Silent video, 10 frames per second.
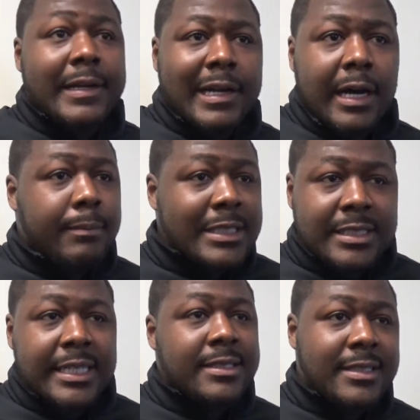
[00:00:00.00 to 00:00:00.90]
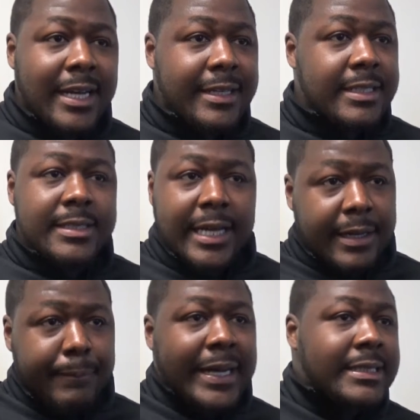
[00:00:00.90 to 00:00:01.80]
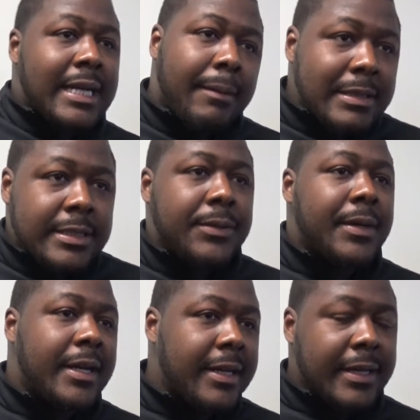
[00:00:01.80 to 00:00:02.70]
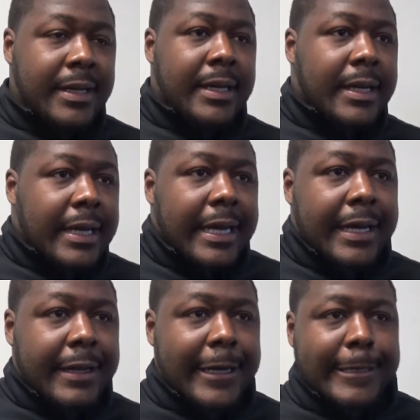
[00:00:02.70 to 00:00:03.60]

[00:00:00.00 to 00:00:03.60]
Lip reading: Common sense tells you to take the best opportunity. And